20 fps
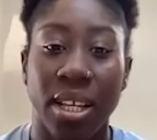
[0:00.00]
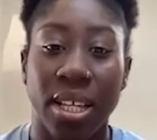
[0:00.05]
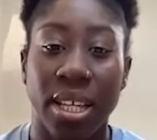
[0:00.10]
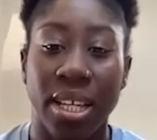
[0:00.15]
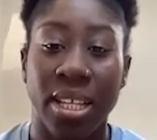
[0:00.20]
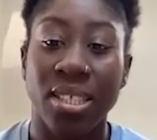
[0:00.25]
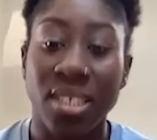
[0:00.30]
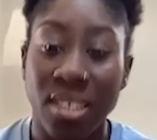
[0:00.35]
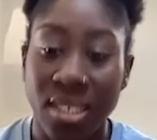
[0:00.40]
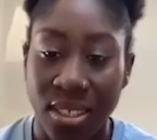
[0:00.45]

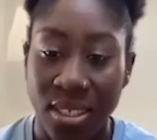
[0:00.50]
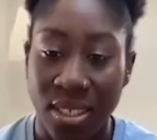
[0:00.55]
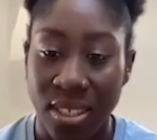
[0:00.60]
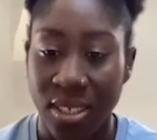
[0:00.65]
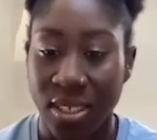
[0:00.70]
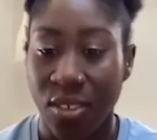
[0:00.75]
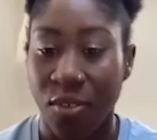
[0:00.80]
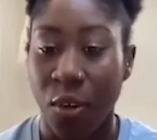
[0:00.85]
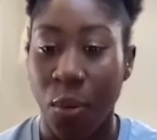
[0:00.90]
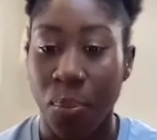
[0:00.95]

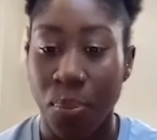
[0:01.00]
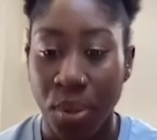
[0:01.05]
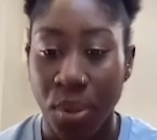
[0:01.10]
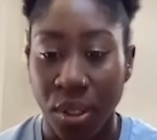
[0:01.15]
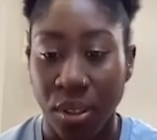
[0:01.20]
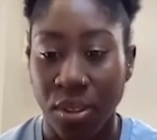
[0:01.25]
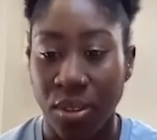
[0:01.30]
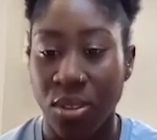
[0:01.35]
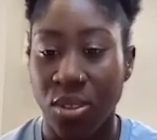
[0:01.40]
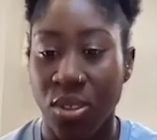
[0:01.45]
instances of
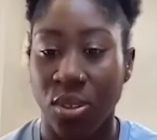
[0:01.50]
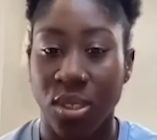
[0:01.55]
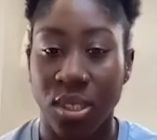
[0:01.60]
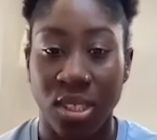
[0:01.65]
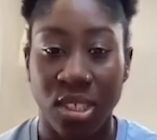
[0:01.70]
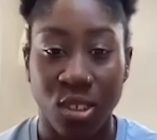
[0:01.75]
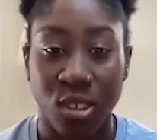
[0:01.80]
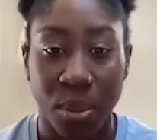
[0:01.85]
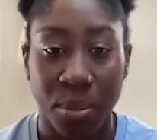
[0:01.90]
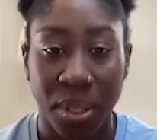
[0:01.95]
abuse or
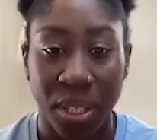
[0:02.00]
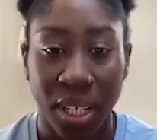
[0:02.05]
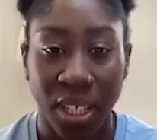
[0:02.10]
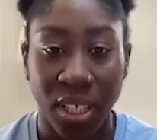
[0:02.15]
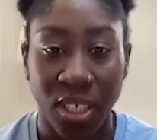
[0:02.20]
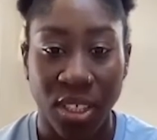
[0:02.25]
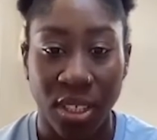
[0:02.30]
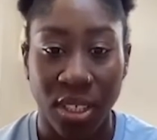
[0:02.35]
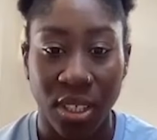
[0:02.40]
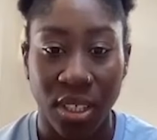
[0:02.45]

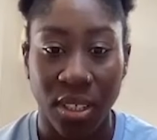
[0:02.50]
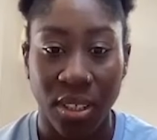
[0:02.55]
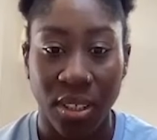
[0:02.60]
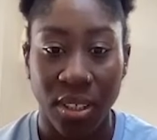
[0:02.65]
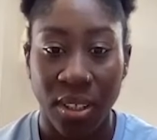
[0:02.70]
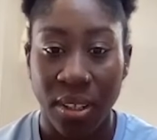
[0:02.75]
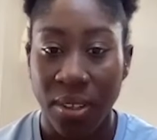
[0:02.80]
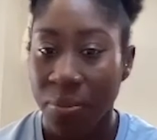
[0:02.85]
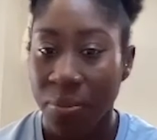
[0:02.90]
discrimination.